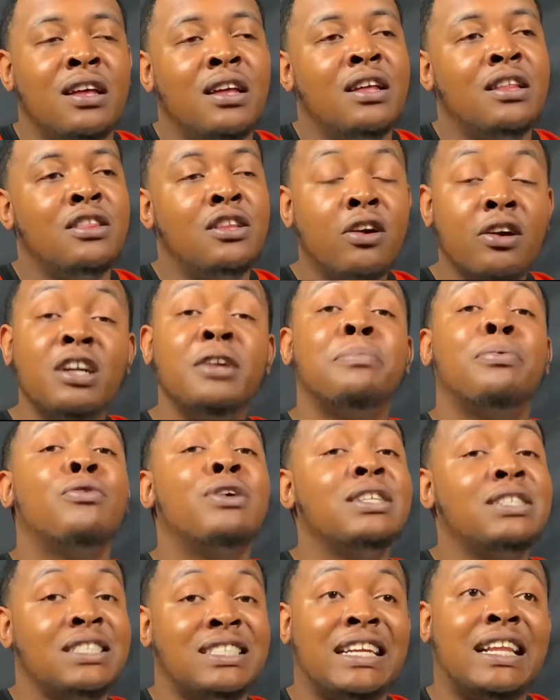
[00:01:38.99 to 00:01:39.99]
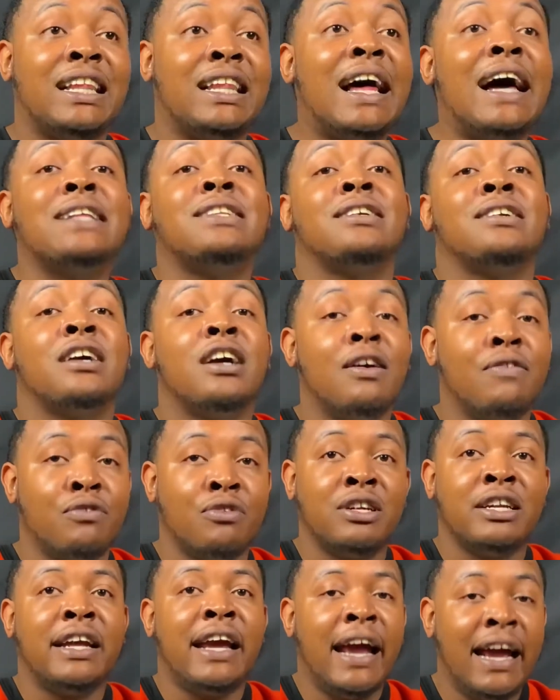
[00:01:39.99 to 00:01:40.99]
30 points is a lot to cover
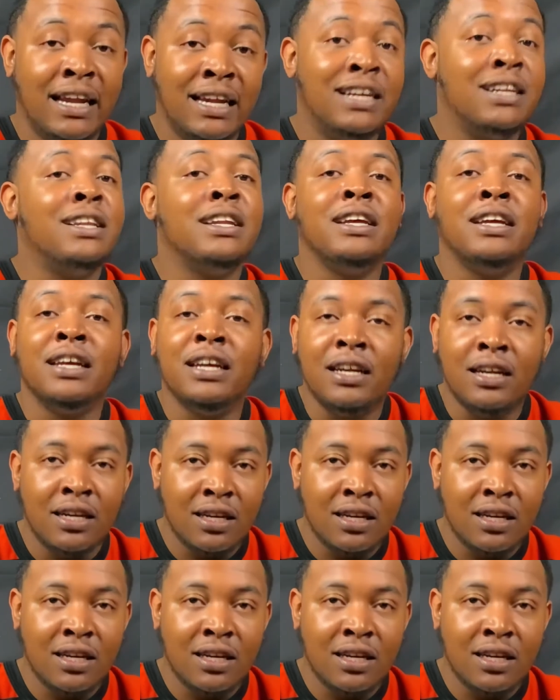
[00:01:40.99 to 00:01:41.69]
in any league.